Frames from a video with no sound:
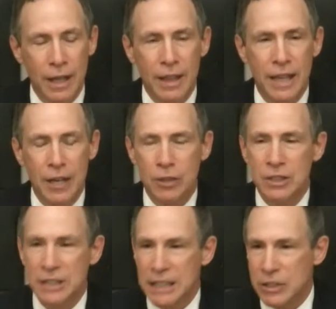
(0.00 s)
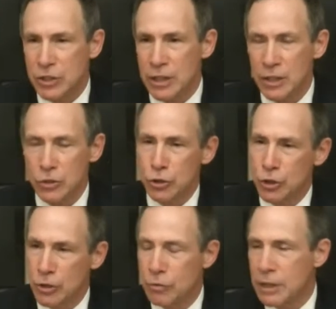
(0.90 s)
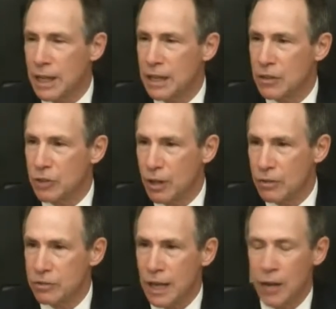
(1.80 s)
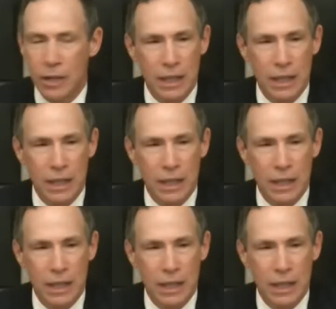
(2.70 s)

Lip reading: They are teaching children and adults how to